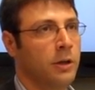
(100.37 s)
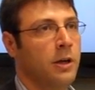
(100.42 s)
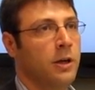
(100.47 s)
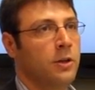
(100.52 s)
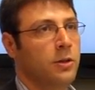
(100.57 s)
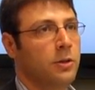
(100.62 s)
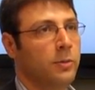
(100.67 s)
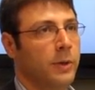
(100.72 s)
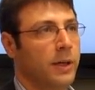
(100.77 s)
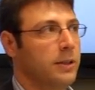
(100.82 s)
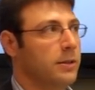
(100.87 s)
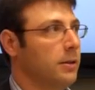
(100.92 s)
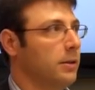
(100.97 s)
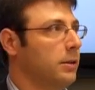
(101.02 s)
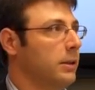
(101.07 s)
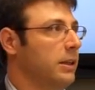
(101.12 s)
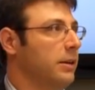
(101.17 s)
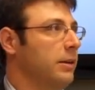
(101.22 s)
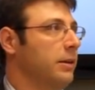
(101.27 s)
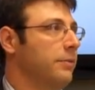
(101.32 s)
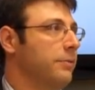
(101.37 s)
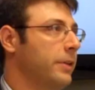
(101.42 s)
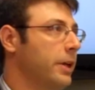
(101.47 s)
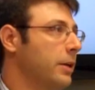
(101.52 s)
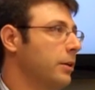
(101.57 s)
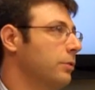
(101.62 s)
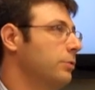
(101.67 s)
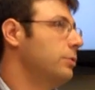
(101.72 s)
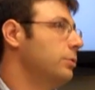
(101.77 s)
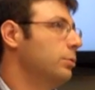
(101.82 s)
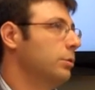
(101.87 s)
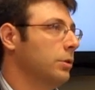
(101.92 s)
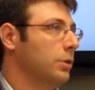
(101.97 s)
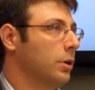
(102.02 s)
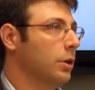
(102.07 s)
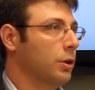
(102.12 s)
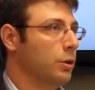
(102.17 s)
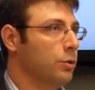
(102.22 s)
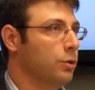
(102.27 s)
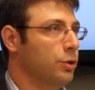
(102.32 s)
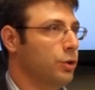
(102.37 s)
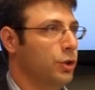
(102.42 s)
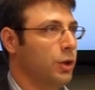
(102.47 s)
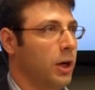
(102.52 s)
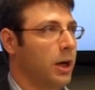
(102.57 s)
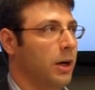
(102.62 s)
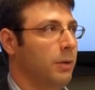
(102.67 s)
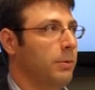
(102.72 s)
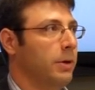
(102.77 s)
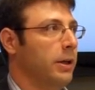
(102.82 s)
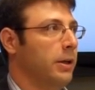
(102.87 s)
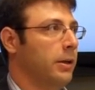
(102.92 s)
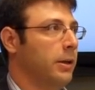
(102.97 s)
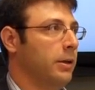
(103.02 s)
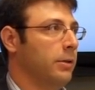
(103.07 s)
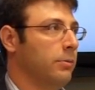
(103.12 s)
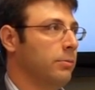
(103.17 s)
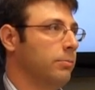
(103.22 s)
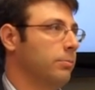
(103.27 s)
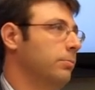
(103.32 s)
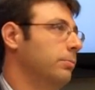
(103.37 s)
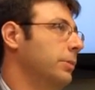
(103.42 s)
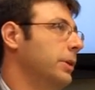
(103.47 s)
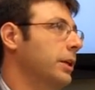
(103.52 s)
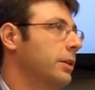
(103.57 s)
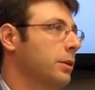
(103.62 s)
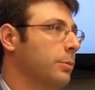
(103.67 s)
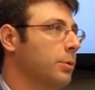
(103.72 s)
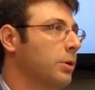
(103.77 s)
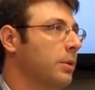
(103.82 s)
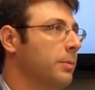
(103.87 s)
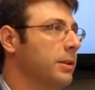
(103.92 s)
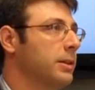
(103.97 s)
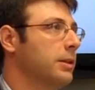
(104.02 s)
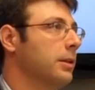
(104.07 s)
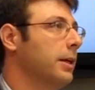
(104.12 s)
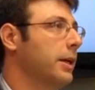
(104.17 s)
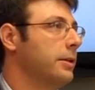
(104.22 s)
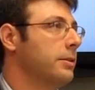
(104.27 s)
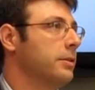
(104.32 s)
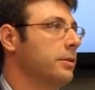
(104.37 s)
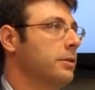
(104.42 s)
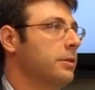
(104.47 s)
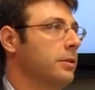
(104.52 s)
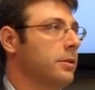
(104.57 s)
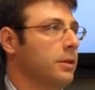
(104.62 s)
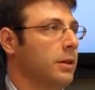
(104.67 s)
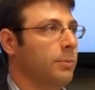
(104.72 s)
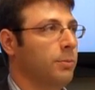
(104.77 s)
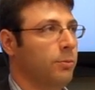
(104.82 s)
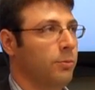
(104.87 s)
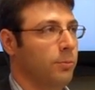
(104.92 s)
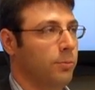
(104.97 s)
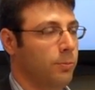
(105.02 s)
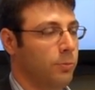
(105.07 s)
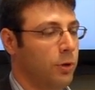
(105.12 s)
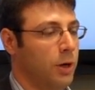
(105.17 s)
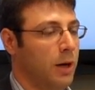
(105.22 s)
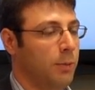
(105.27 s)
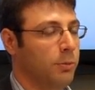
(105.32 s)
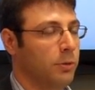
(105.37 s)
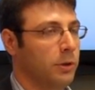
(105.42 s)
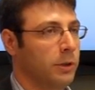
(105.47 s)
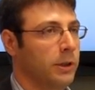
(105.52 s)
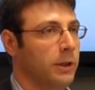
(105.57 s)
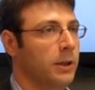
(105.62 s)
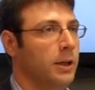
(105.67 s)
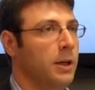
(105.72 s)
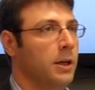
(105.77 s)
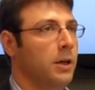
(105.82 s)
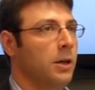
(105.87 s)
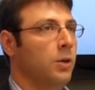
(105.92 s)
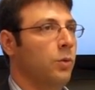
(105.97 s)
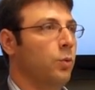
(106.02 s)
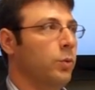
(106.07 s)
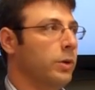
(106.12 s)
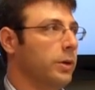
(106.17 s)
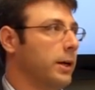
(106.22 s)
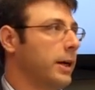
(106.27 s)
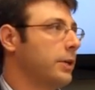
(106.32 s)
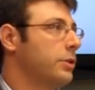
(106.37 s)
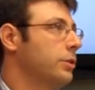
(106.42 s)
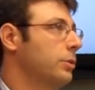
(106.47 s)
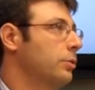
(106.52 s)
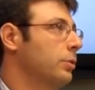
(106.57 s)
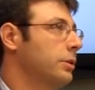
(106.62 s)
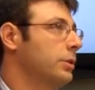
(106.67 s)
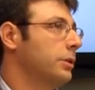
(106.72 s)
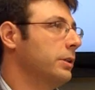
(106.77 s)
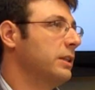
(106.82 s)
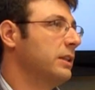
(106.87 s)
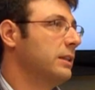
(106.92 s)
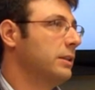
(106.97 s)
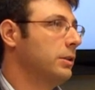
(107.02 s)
So basically, if they don't do a good job and get the permits and licenses up properly, we're actually going to